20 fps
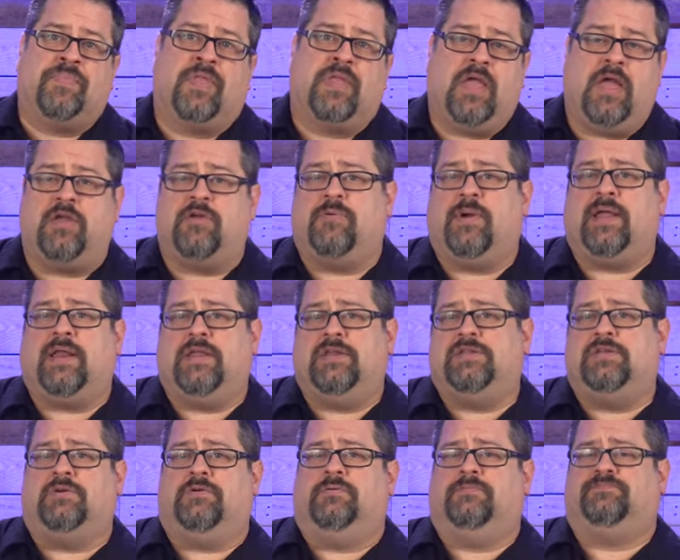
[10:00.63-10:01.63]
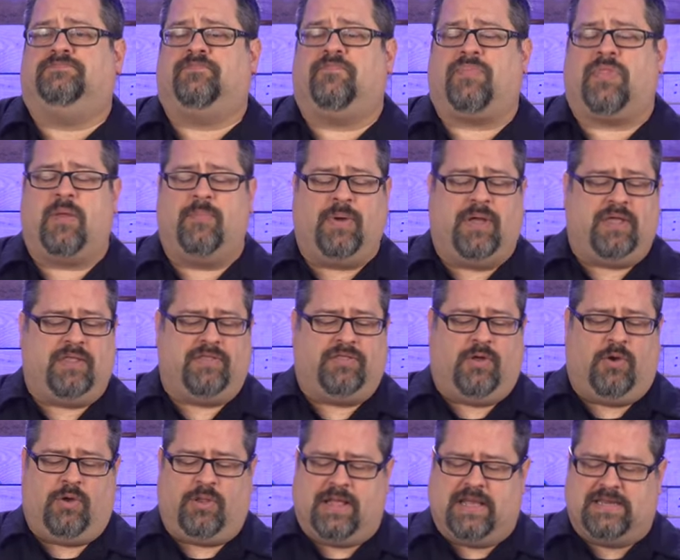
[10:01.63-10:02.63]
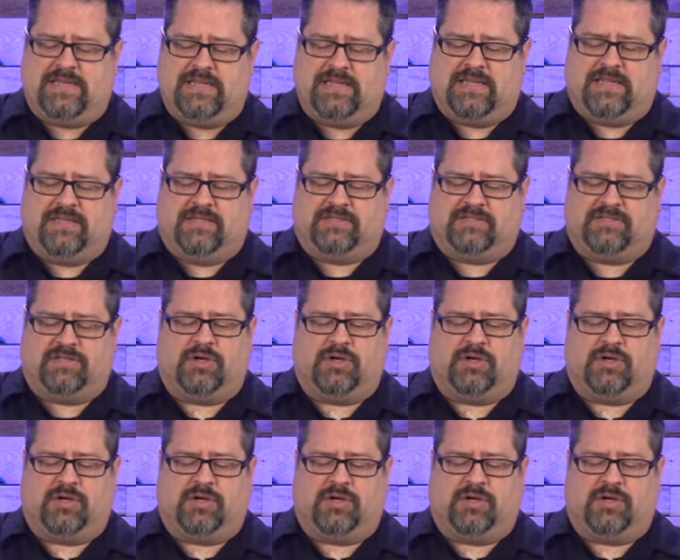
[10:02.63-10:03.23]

Yeah, you're right, I do. But the whole idea is